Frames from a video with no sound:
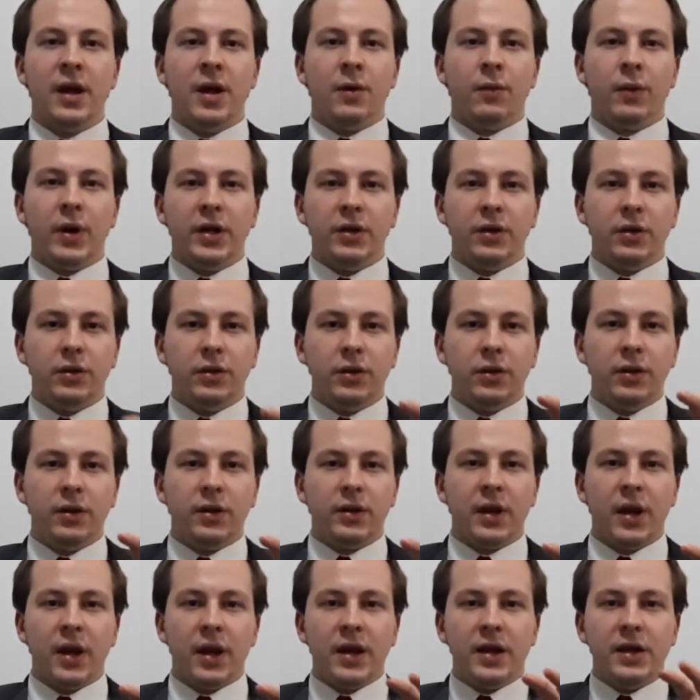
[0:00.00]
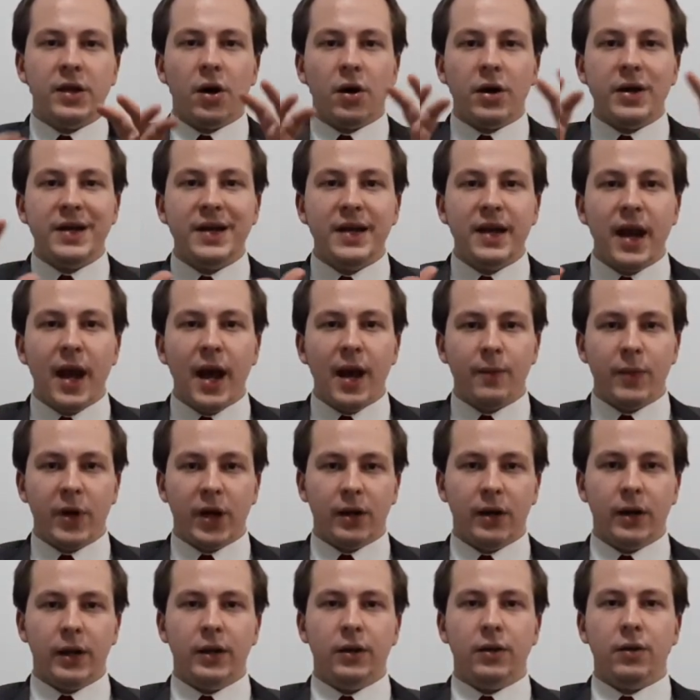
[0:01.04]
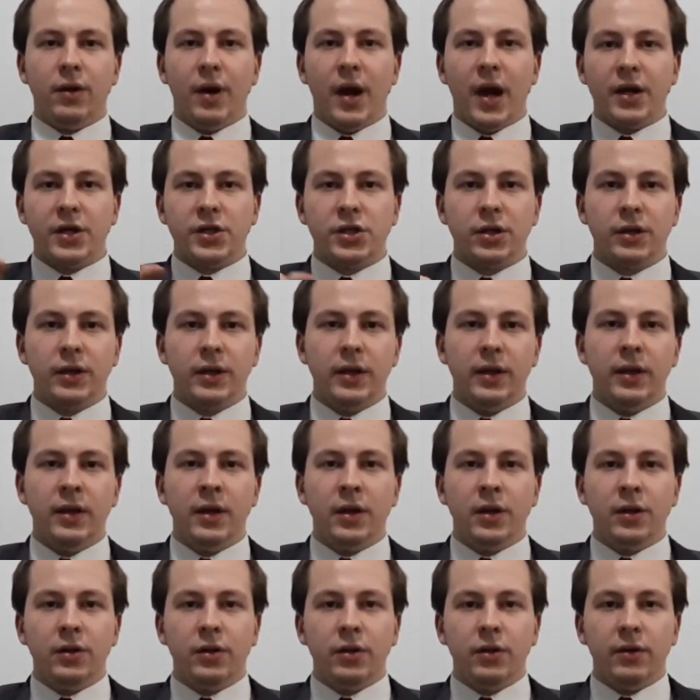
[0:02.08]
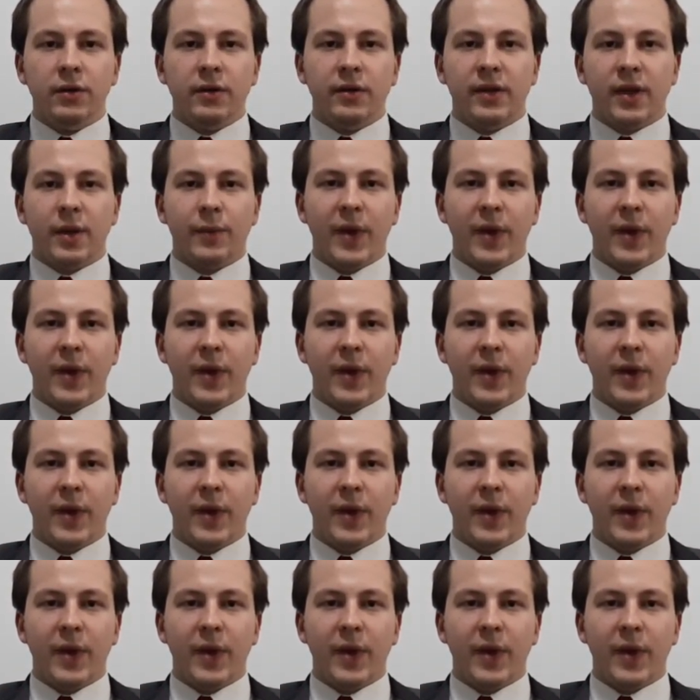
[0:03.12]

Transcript: when you do it dynamically. You're actually doing some